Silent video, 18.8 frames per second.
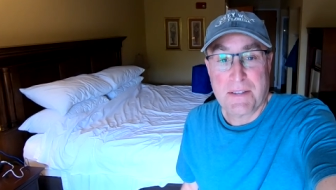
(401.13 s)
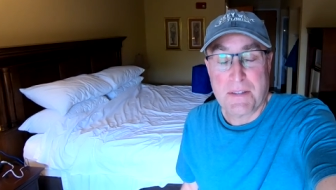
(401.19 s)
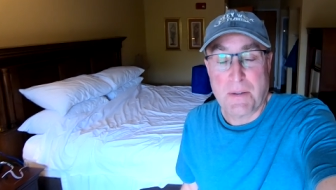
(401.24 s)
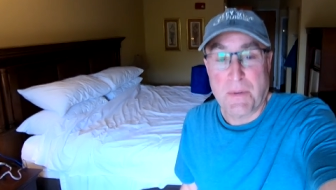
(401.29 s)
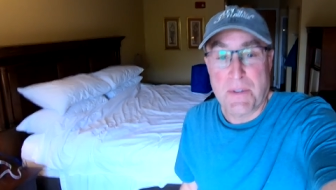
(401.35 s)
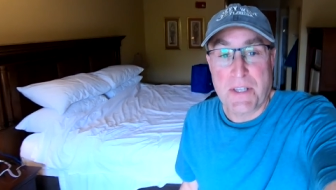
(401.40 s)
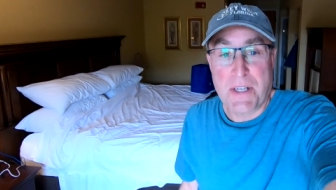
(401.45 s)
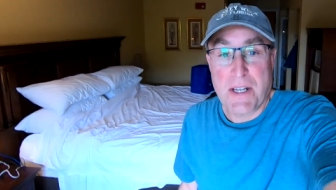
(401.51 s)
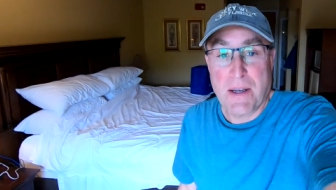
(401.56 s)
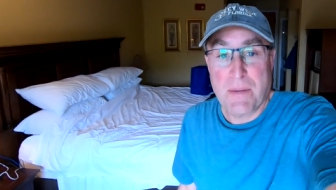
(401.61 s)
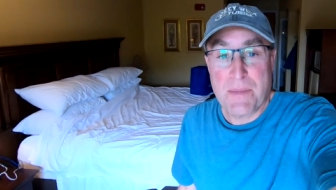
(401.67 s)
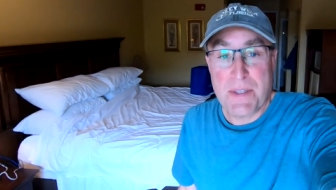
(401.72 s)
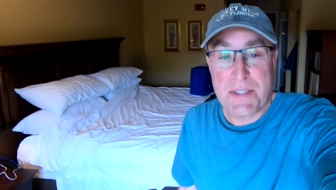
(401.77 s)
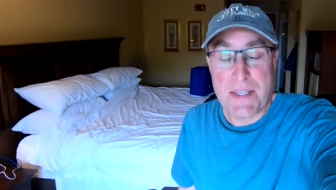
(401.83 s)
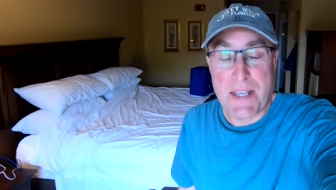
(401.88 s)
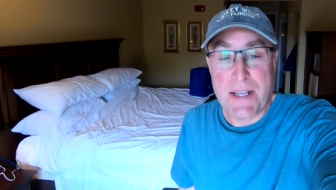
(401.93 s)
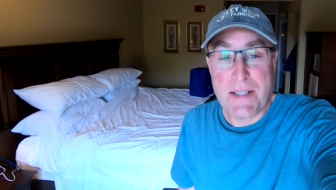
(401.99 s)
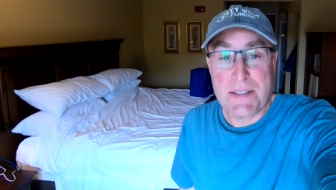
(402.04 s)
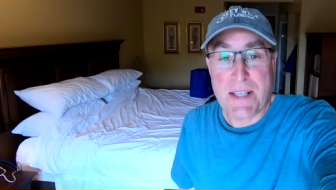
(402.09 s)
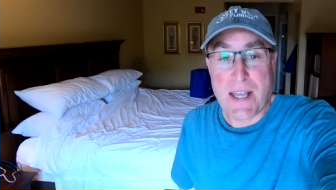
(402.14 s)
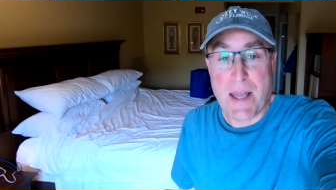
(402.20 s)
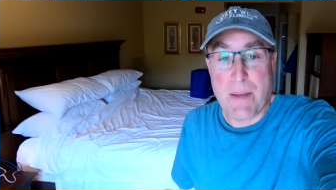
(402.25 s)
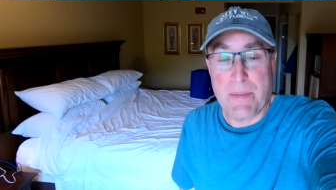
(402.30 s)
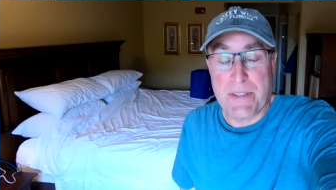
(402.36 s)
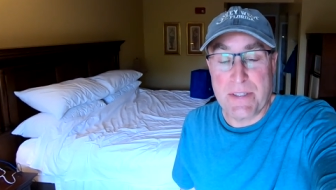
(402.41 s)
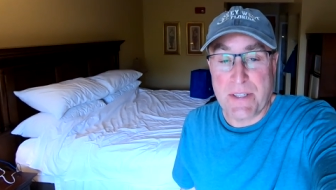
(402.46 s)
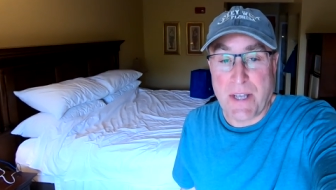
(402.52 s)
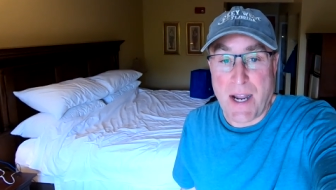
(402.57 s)
So when you come to St.
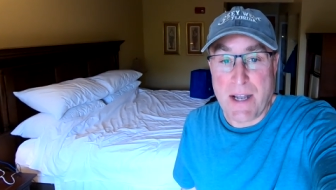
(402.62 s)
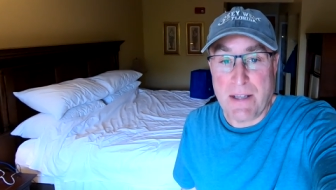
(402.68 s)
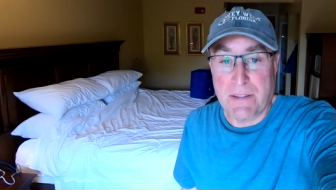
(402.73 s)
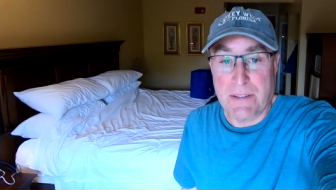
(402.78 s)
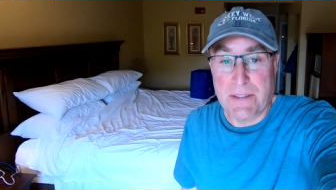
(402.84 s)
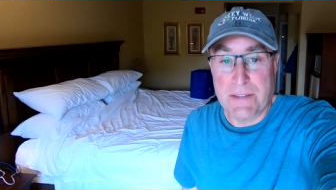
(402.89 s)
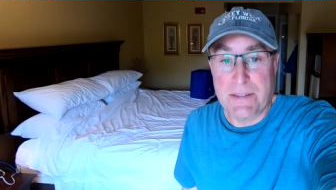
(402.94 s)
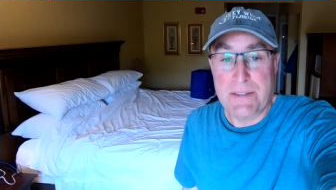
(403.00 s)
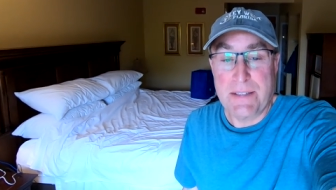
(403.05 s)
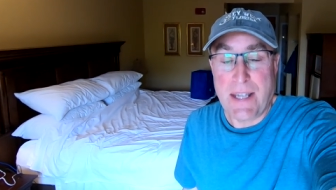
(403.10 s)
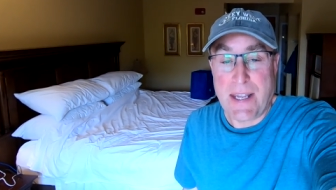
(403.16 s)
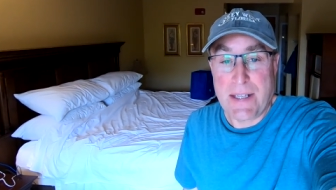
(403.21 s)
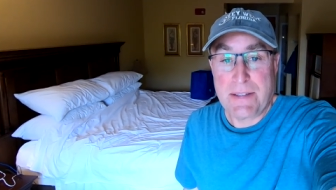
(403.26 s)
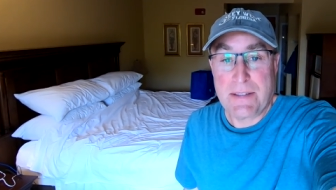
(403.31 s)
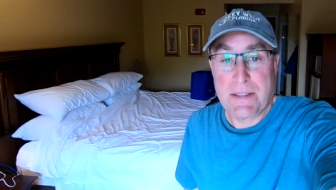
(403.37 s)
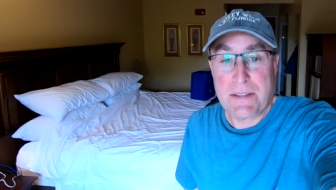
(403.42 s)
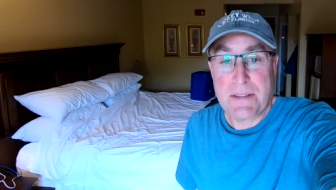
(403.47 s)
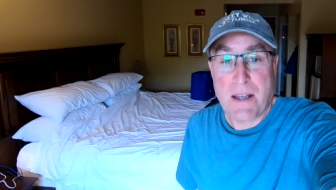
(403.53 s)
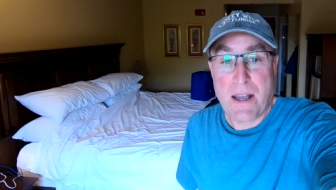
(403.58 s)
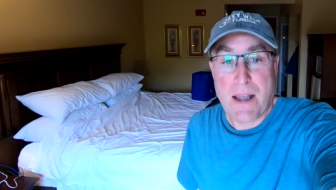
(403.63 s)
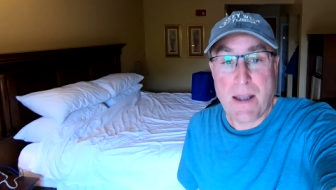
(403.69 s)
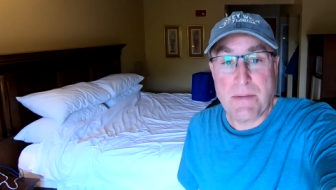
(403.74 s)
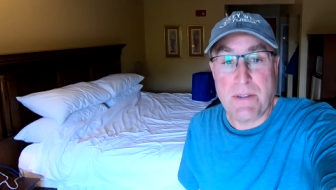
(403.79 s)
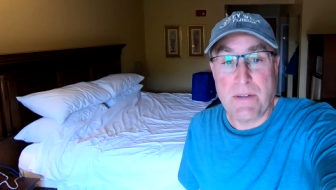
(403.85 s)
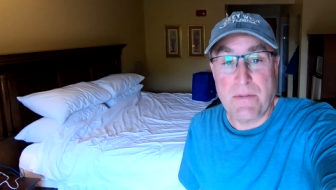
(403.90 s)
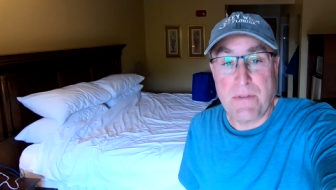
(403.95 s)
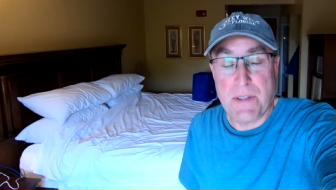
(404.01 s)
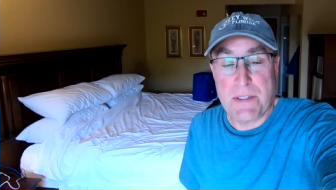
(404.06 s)
Simon's Island, take the
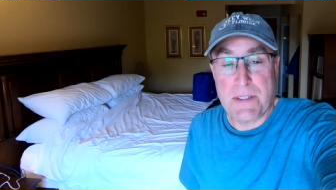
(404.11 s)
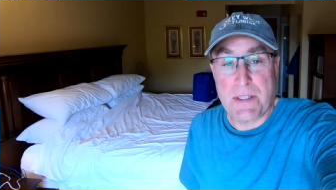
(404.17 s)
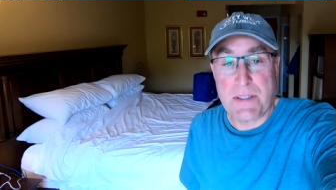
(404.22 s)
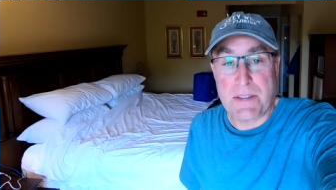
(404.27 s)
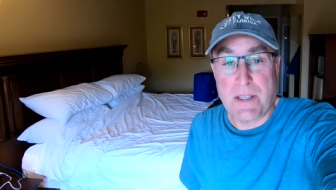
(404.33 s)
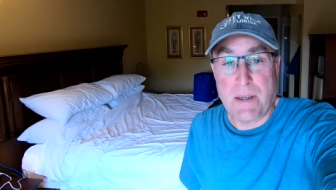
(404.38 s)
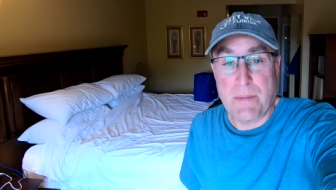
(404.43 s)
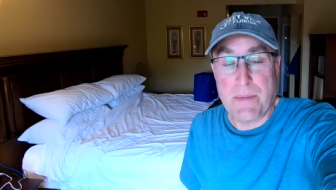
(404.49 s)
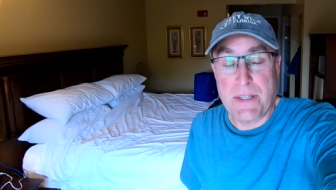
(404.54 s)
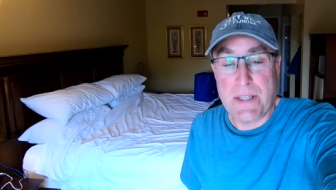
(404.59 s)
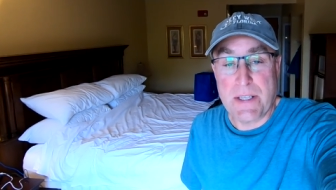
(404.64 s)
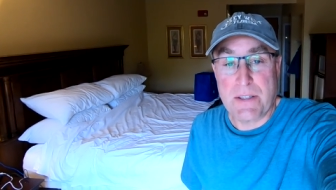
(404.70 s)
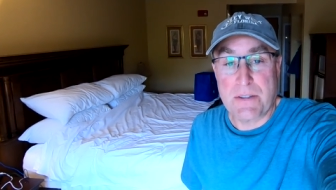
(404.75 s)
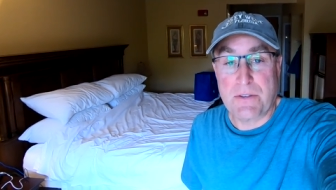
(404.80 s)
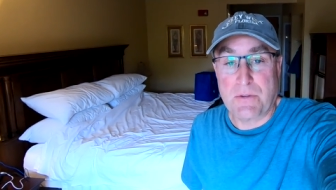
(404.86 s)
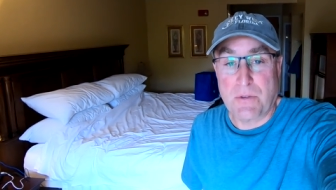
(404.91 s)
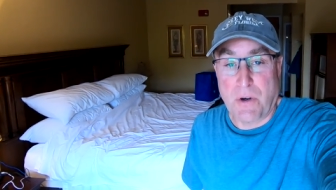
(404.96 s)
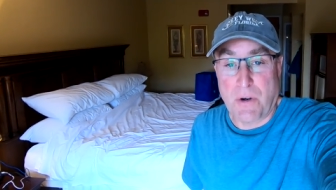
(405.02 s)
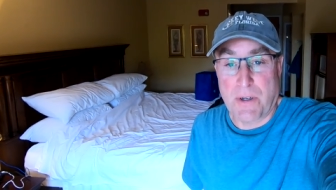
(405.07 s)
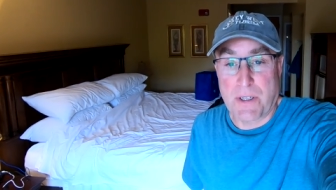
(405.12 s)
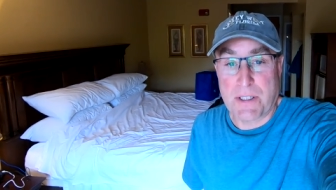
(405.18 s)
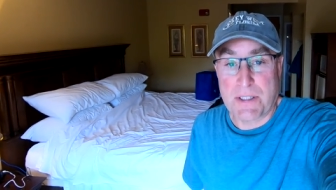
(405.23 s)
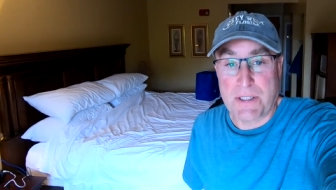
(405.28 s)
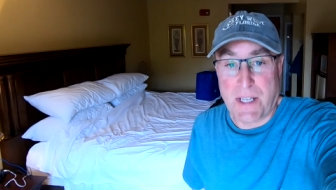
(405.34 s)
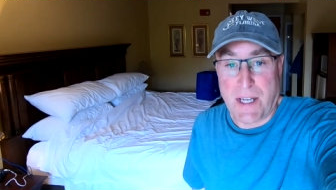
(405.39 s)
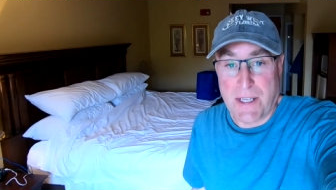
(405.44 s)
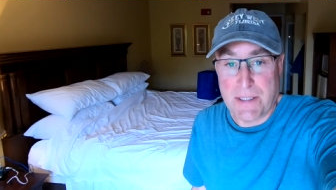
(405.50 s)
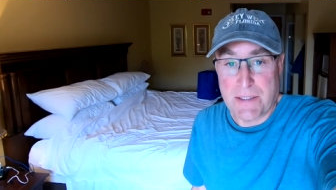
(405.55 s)
time to visit some of the historic
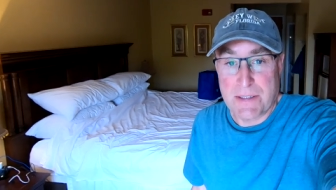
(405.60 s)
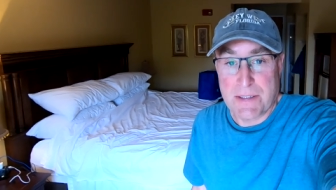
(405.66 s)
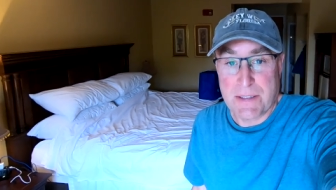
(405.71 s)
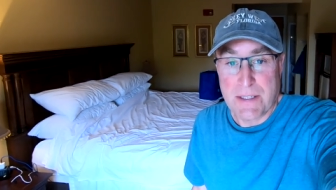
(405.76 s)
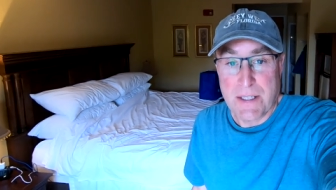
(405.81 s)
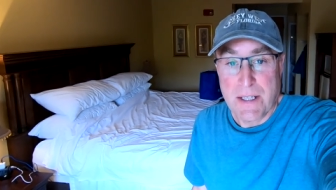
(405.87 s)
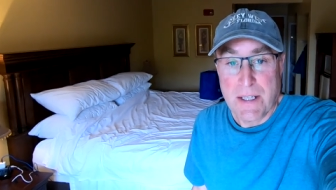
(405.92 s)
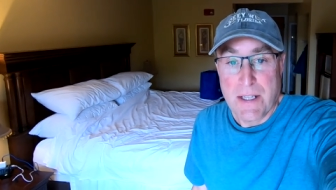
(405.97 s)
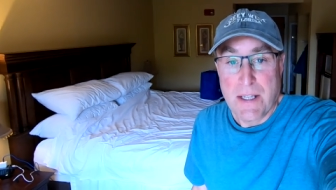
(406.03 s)
sites.